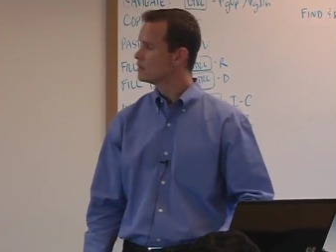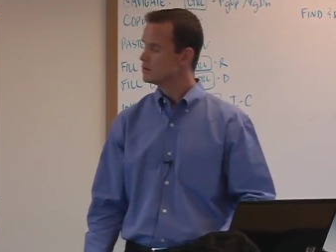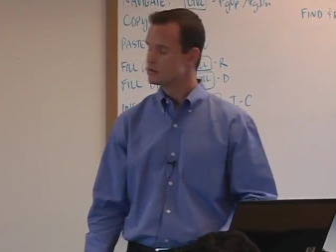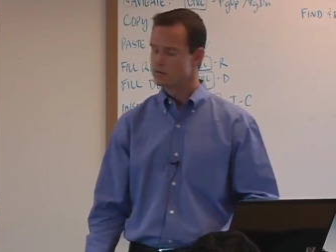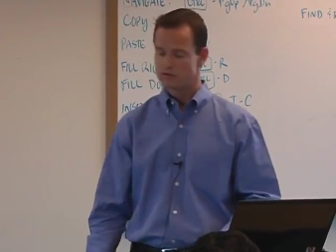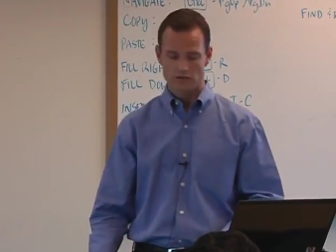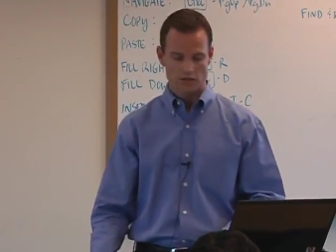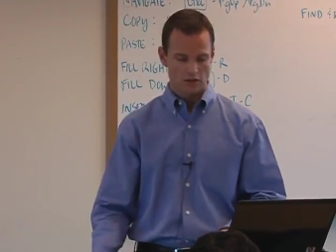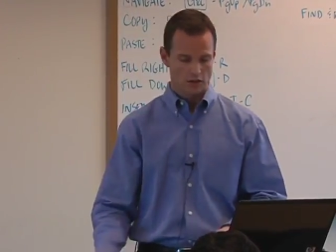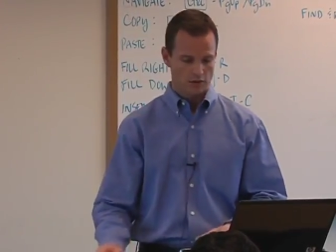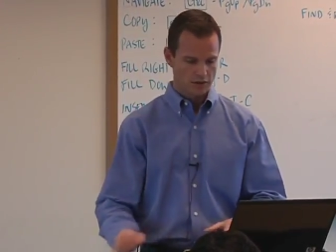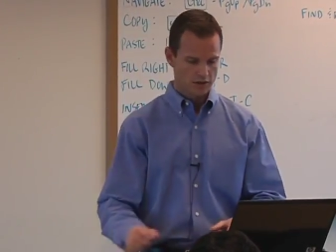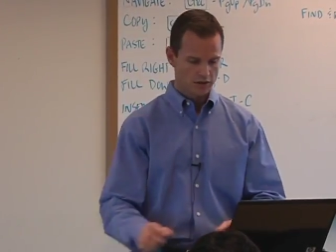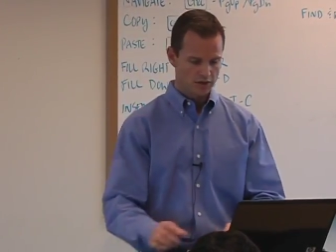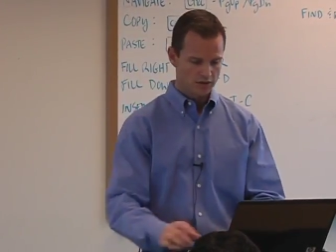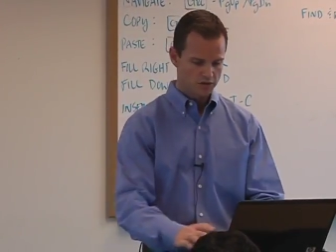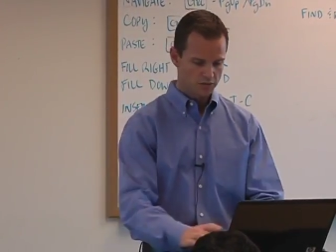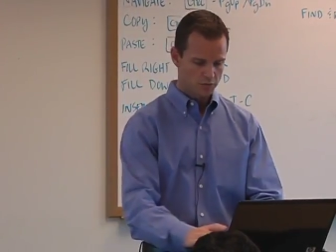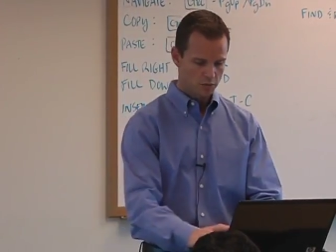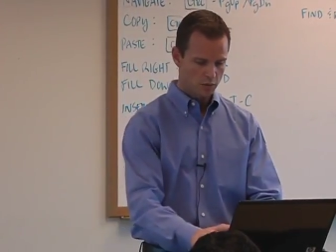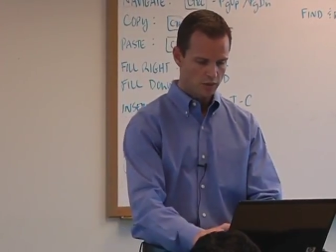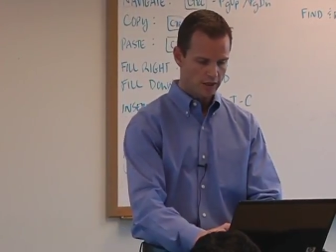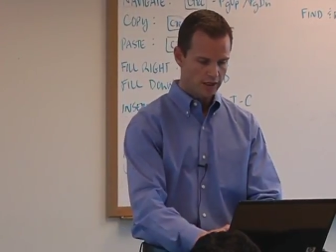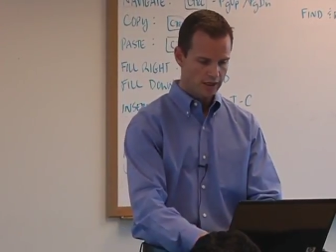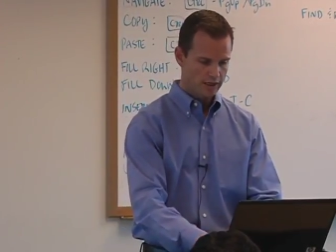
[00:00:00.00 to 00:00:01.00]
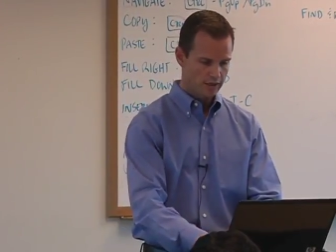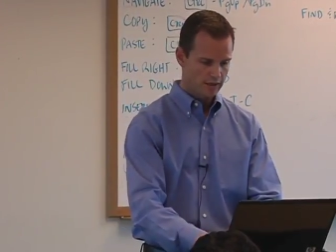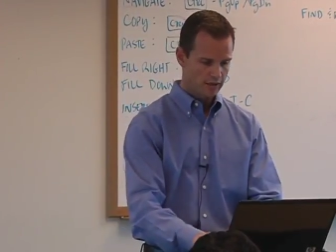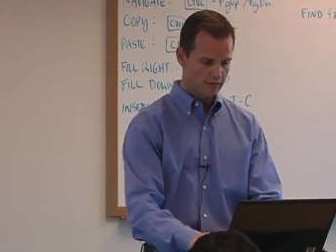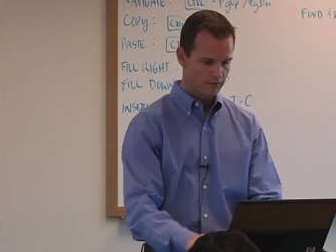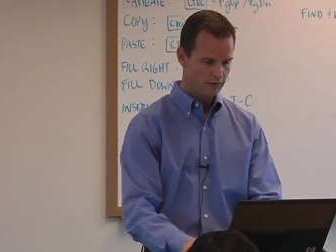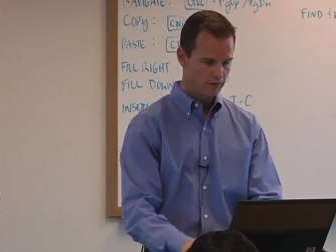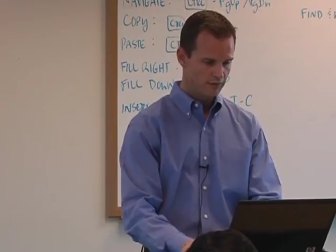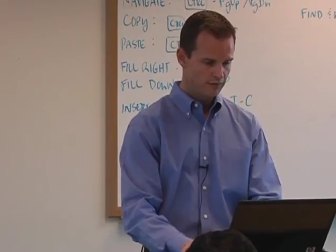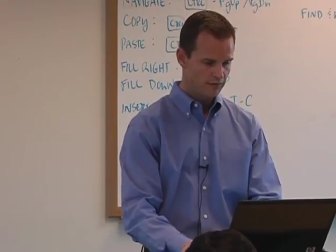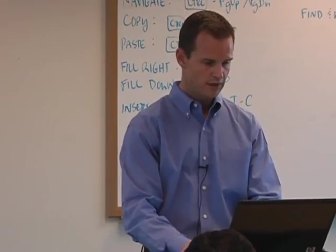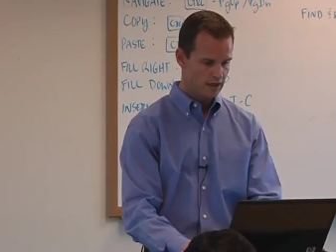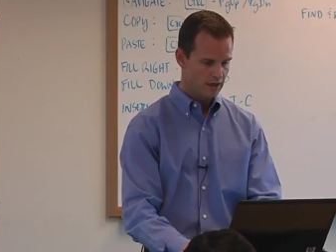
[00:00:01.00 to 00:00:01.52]
So at this point,
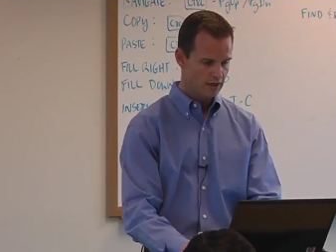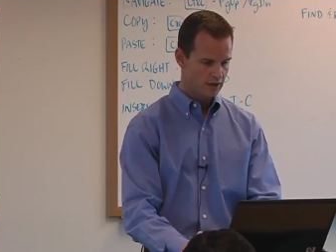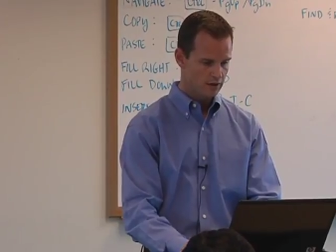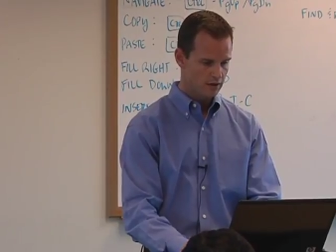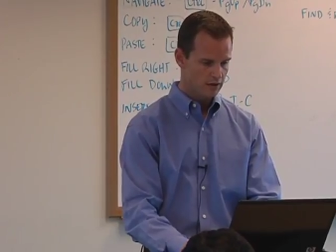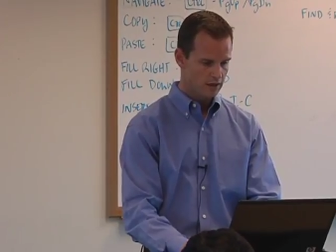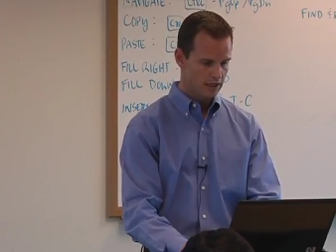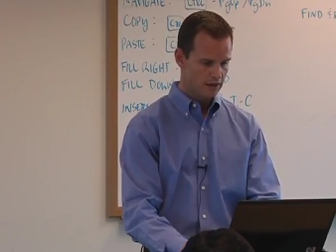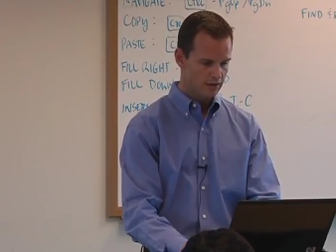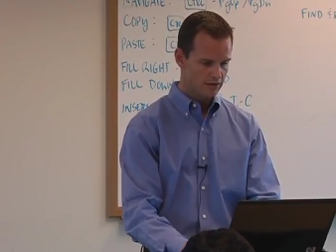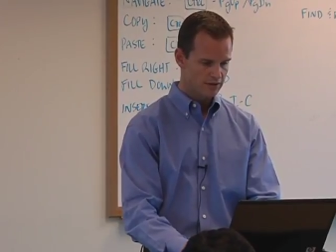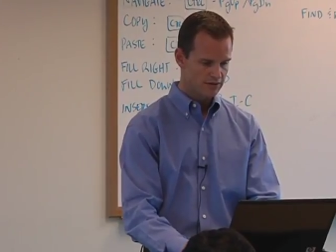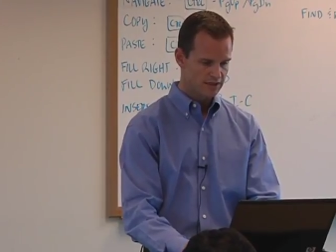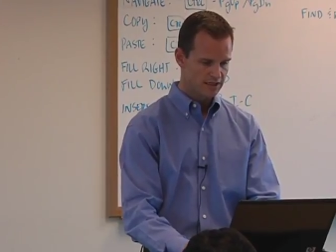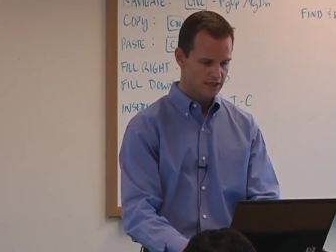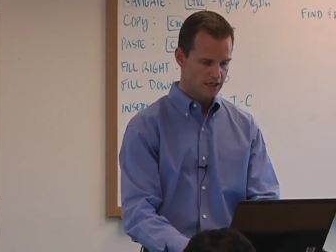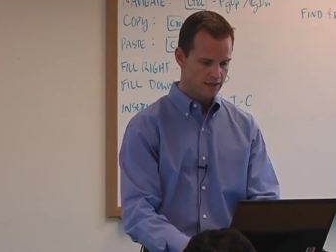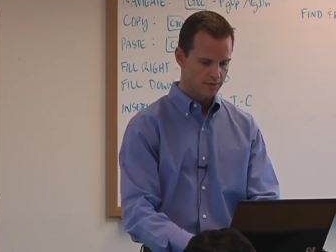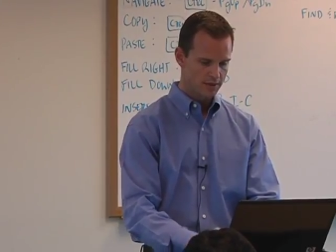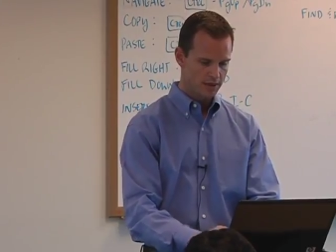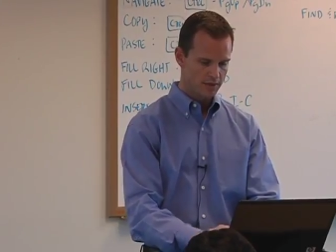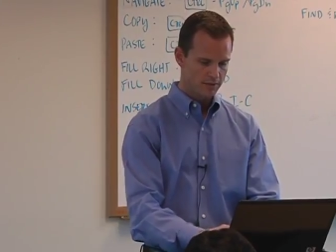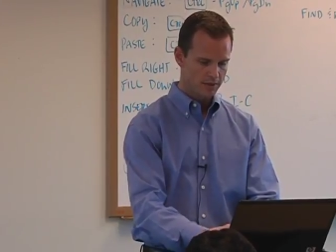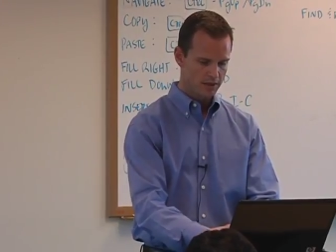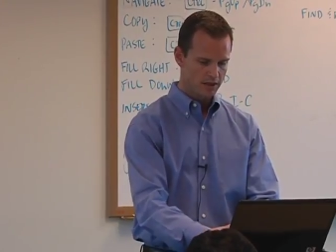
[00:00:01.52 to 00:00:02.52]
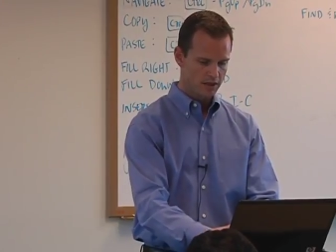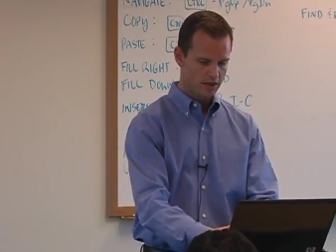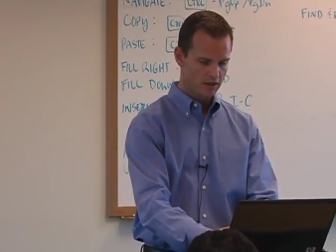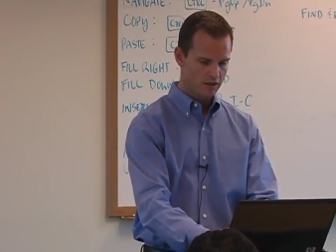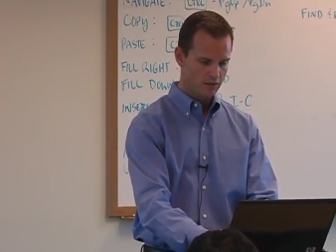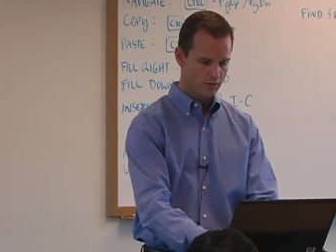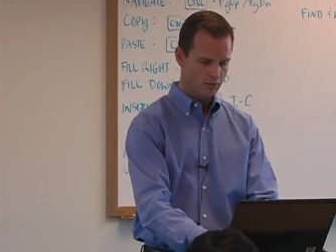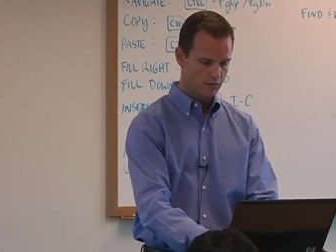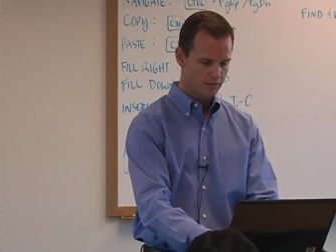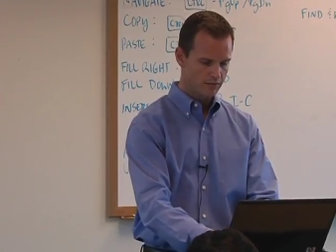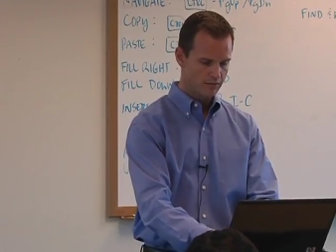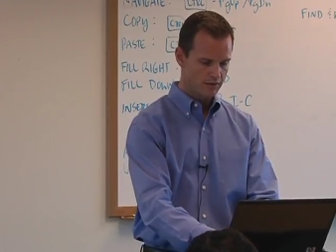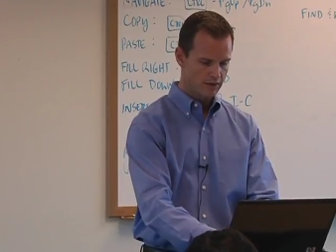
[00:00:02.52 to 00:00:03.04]
if we've got our LTM
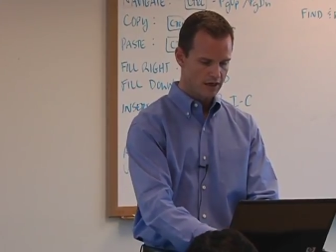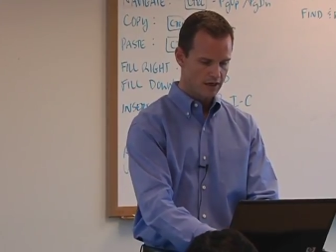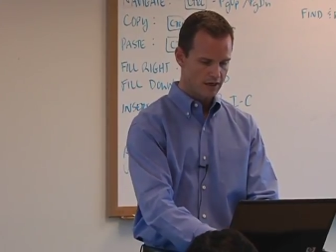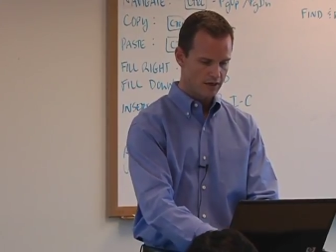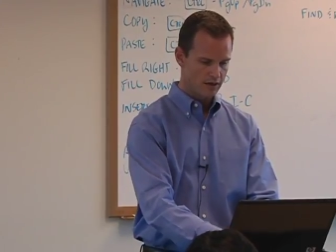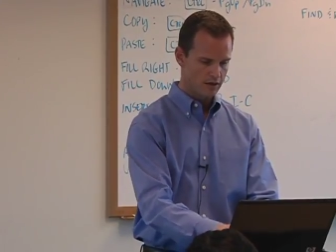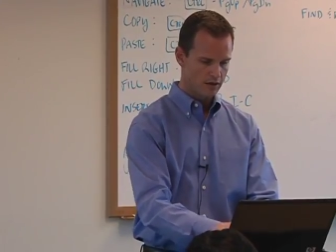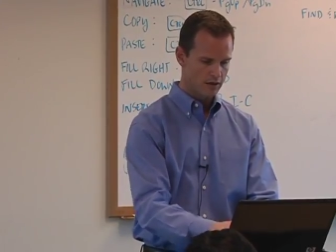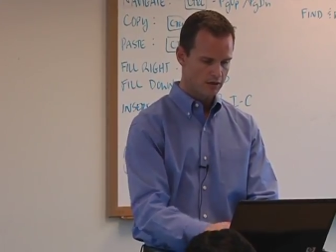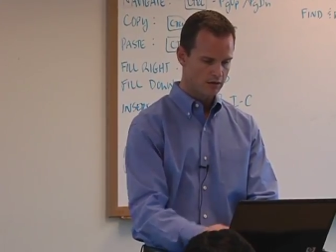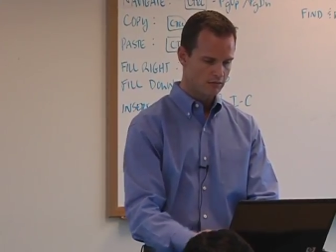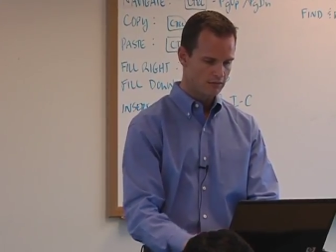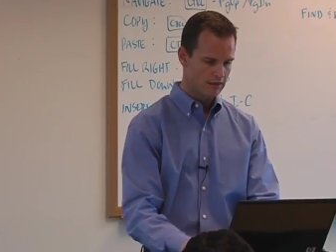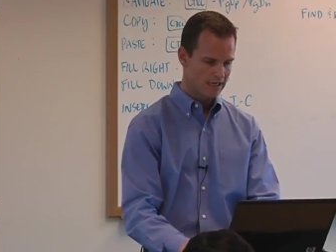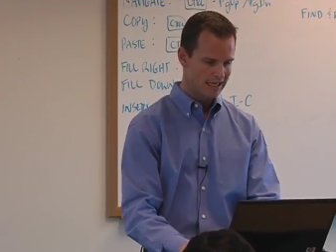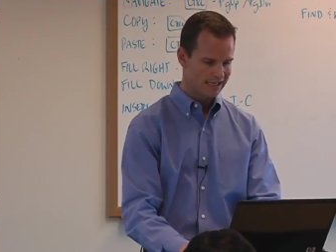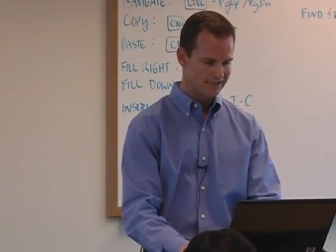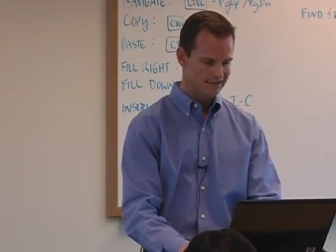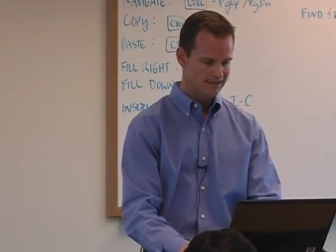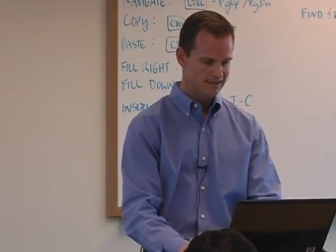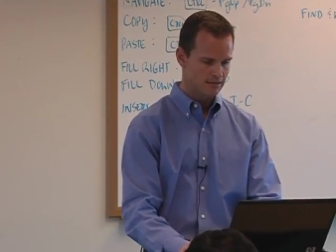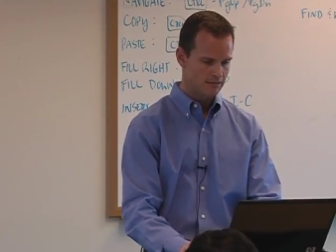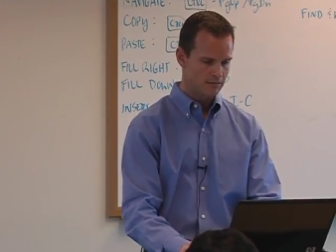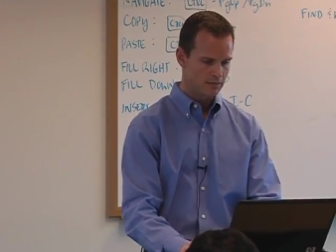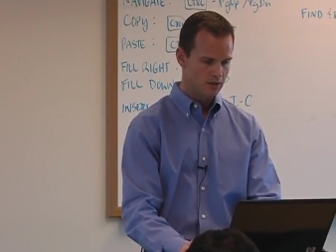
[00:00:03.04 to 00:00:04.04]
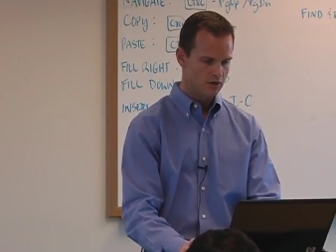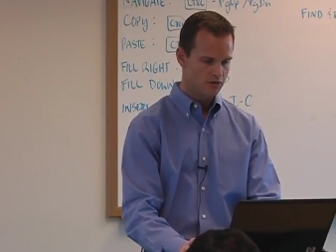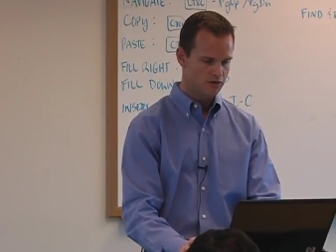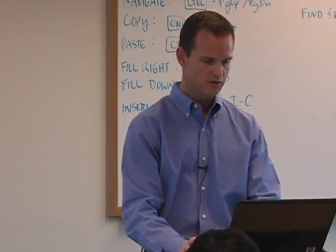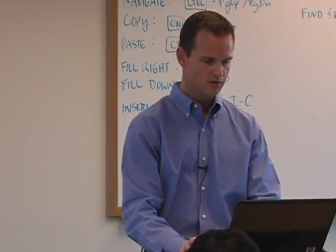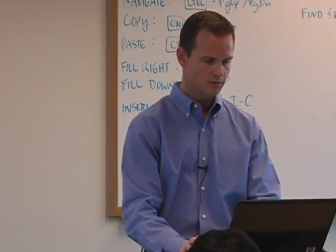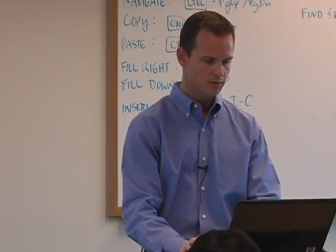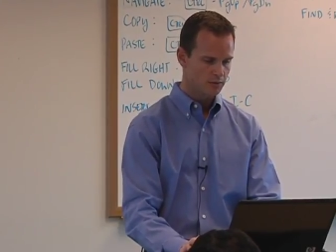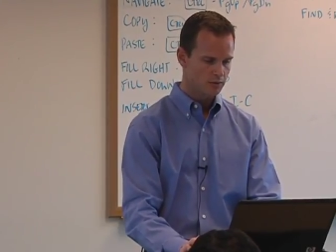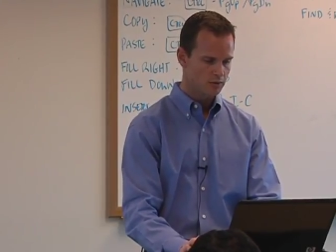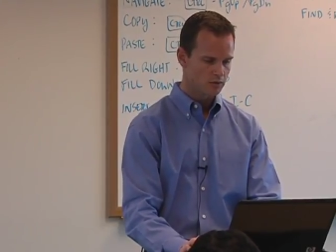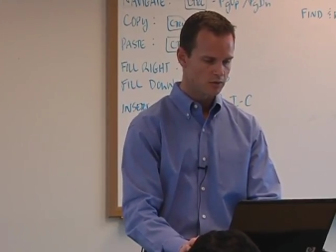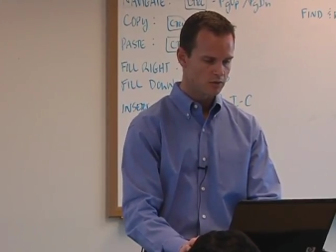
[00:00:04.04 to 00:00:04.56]
EBITDA, we've got our exit
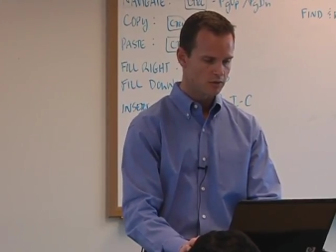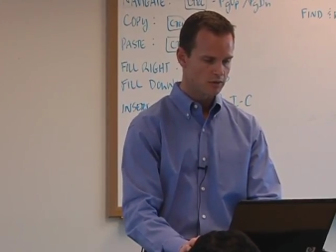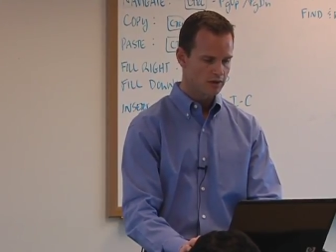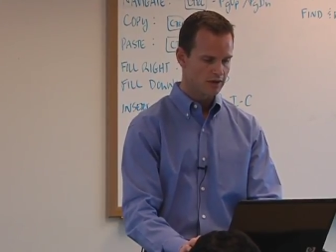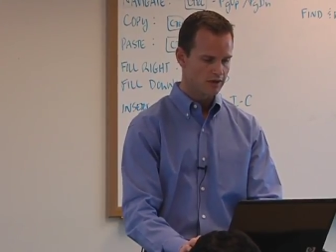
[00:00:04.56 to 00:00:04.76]
multiple.